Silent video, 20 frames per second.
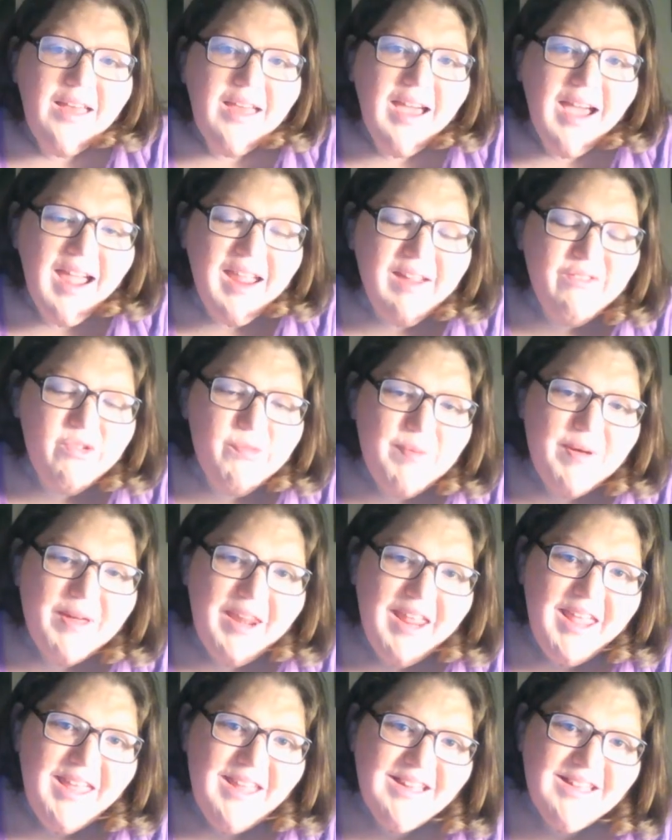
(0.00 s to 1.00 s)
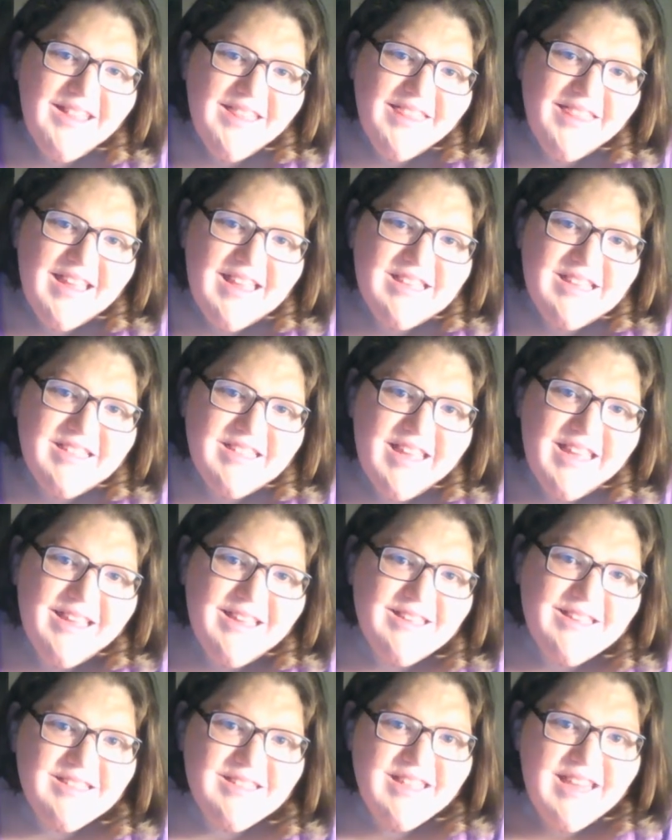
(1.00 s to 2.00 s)
Hey everybody. This
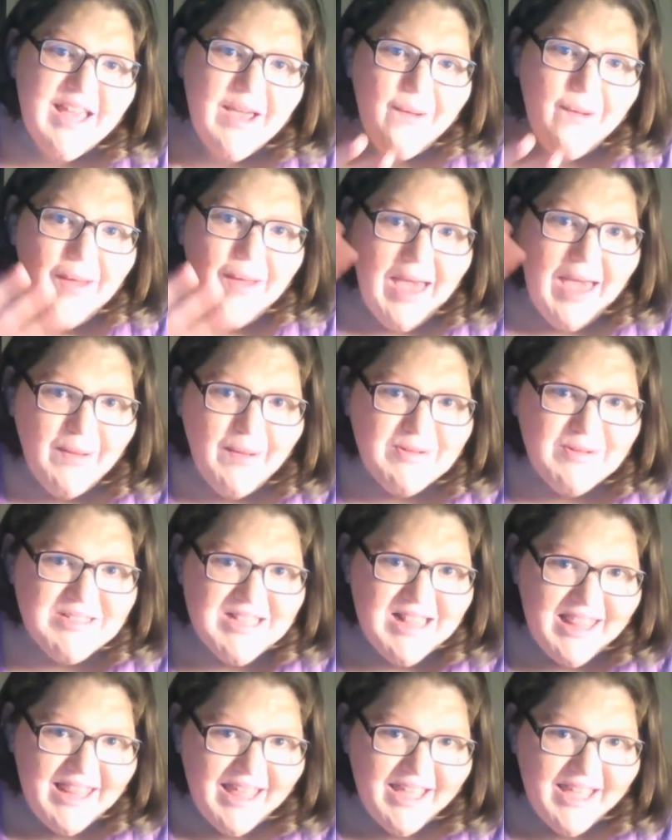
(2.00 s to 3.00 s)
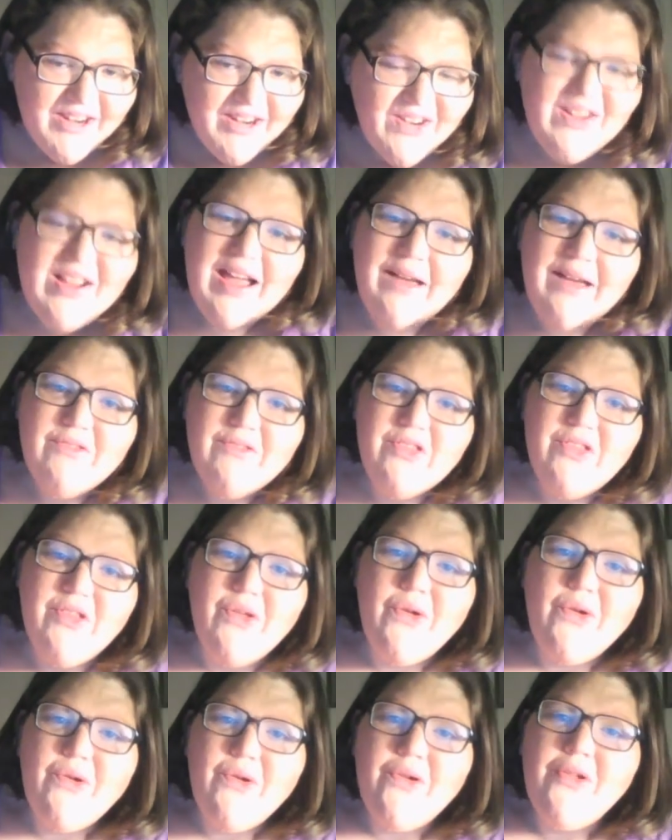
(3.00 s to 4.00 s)
is now hours later after the
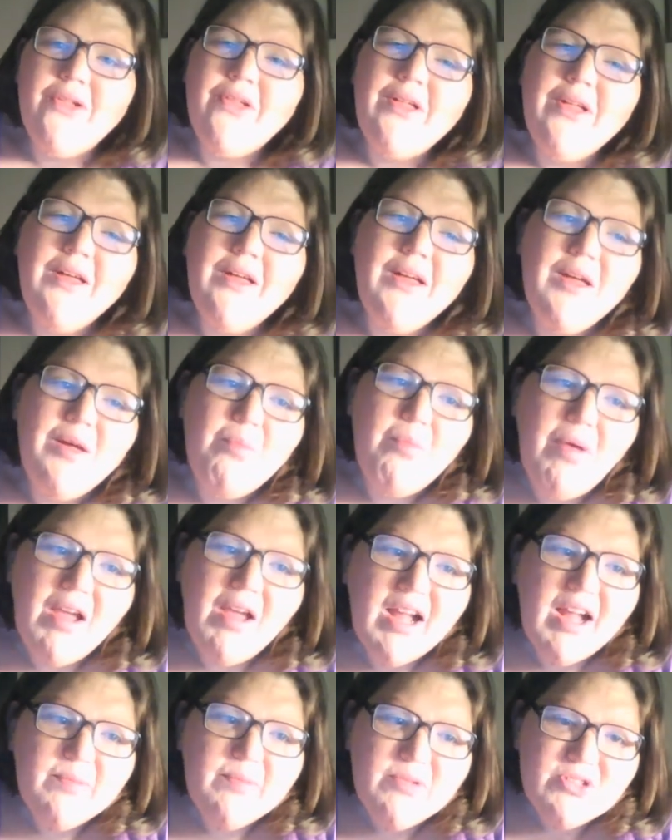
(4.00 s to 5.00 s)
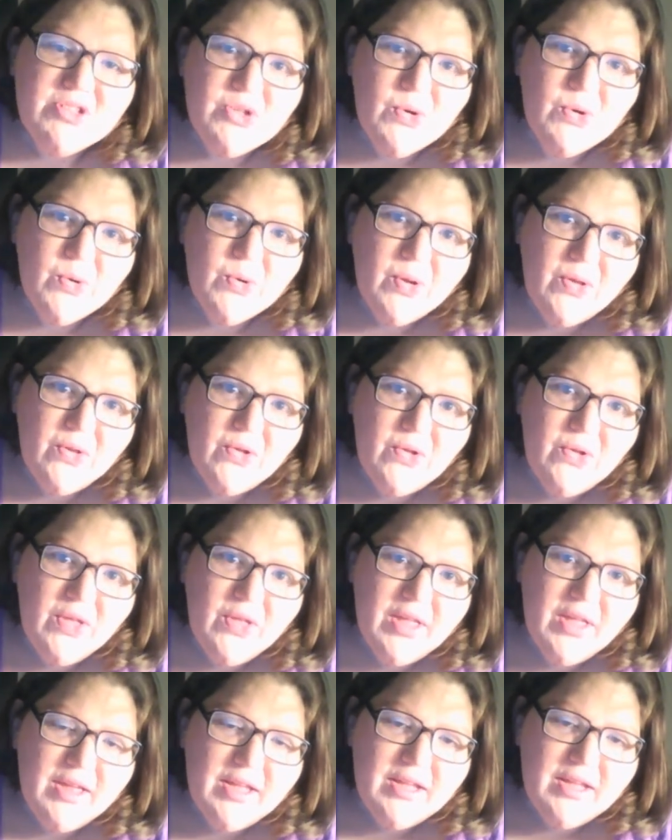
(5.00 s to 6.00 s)
whole makeup tutorial,
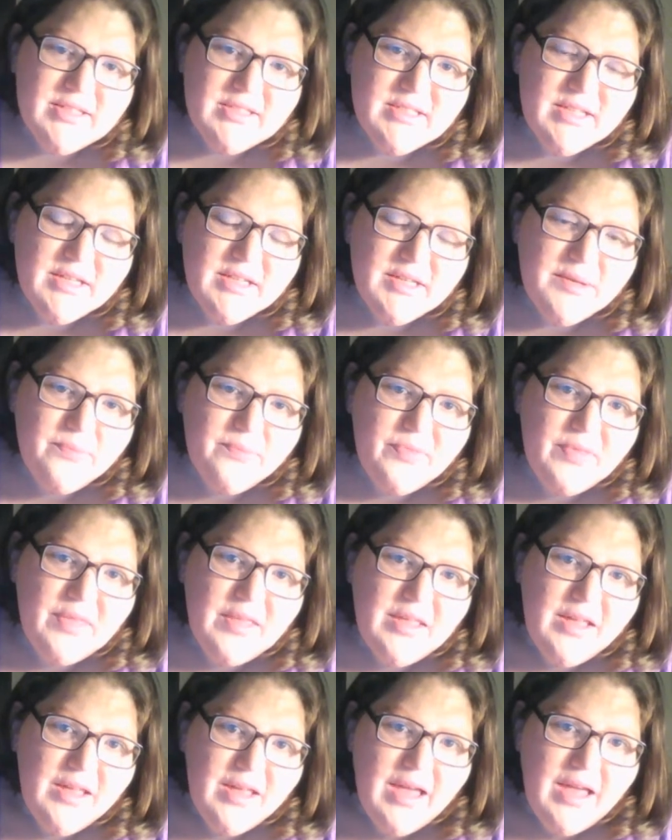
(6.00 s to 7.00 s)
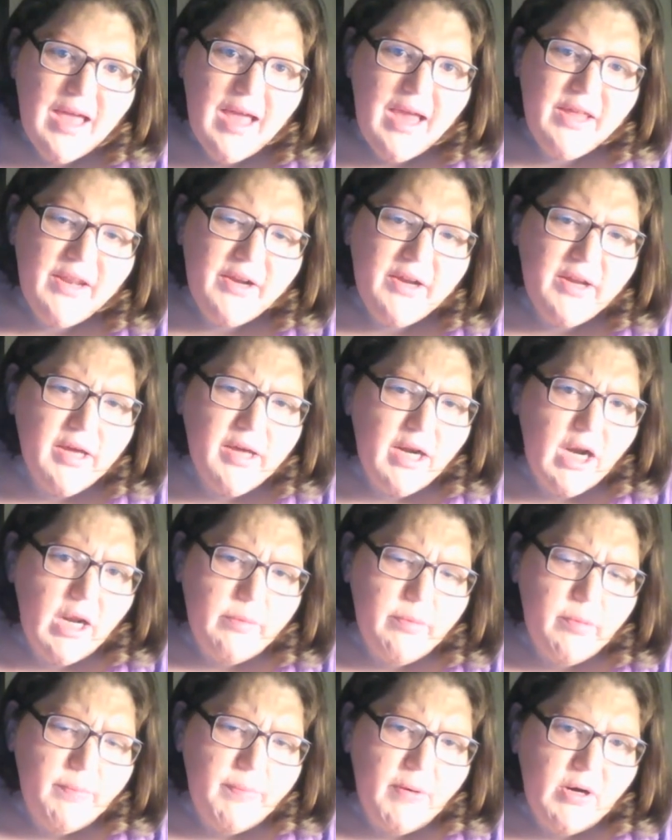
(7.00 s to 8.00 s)
and I had to cut a
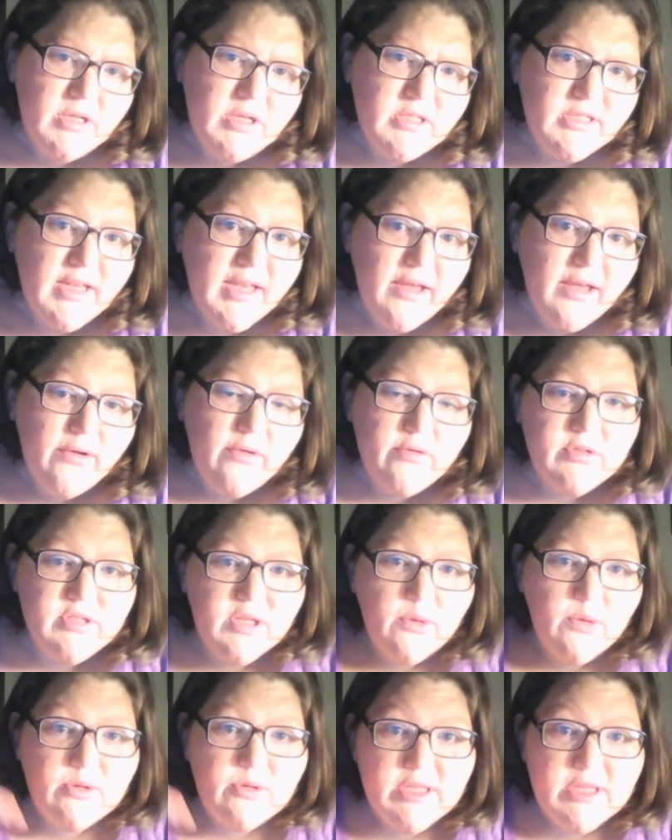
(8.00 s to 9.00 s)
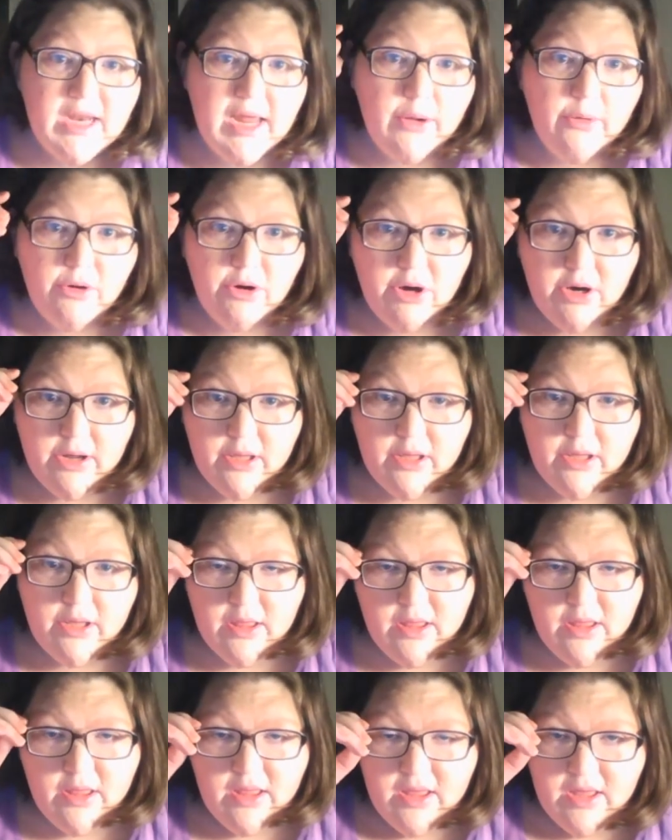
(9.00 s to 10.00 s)
couple parts out. It was 1 hour
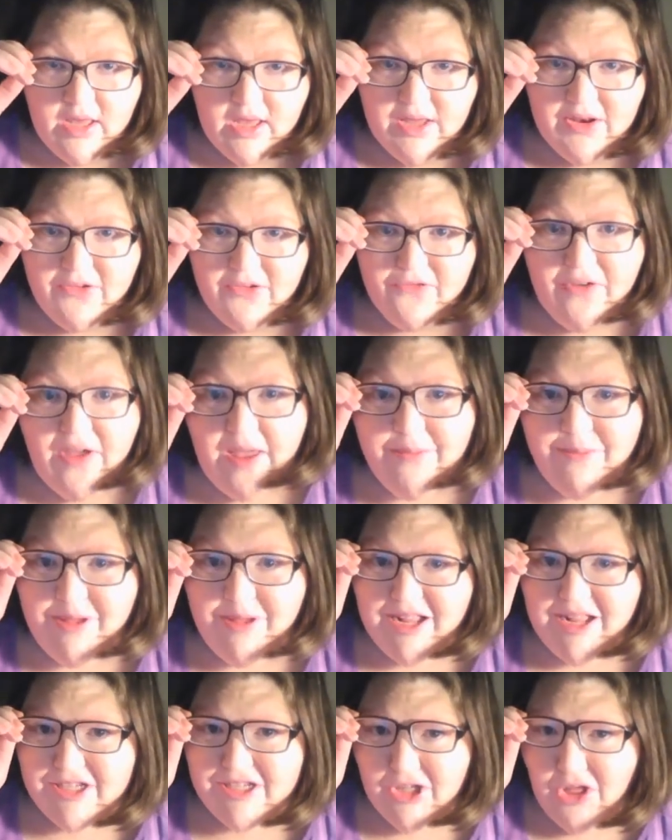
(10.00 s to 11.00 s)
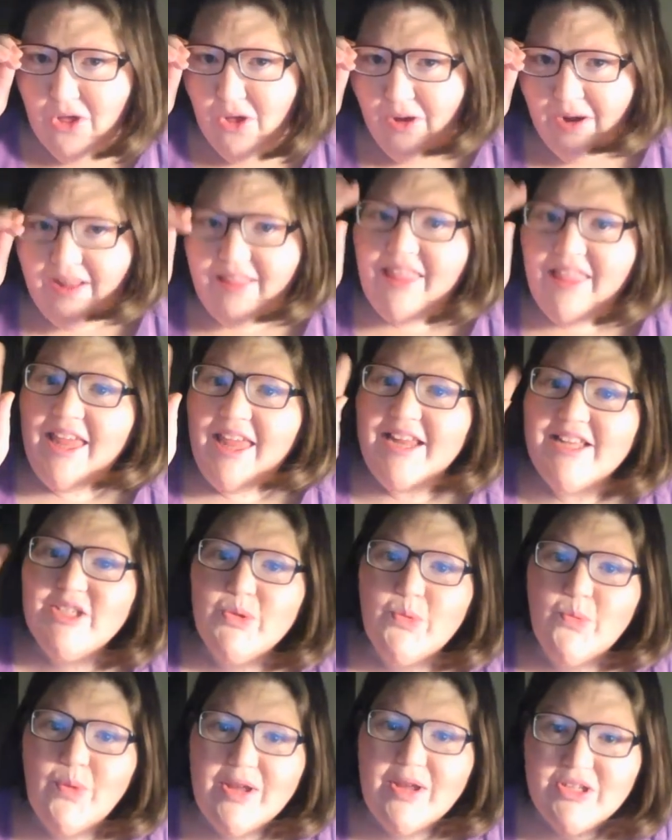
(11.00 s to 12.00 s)
and 5 minutes long, and that is
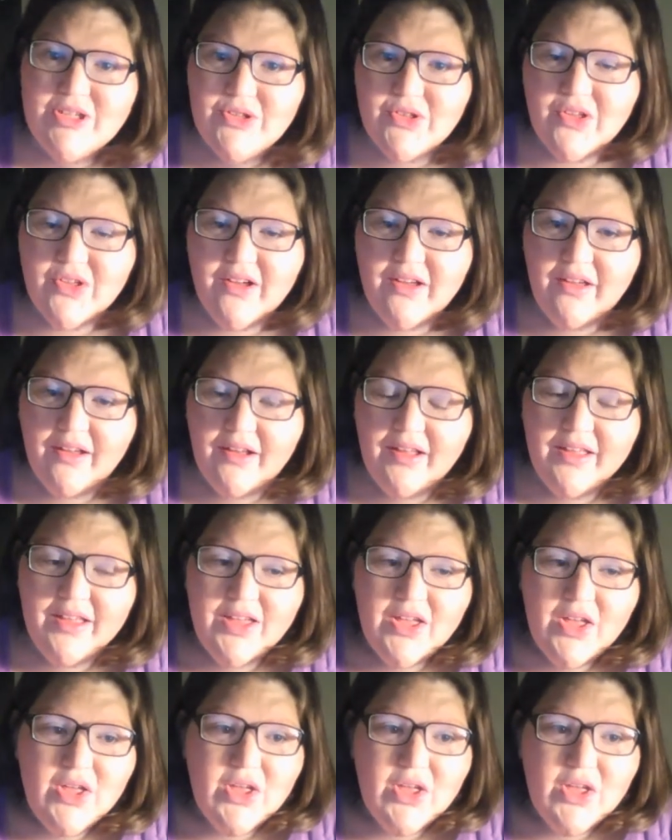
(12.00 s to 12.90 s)
way too long.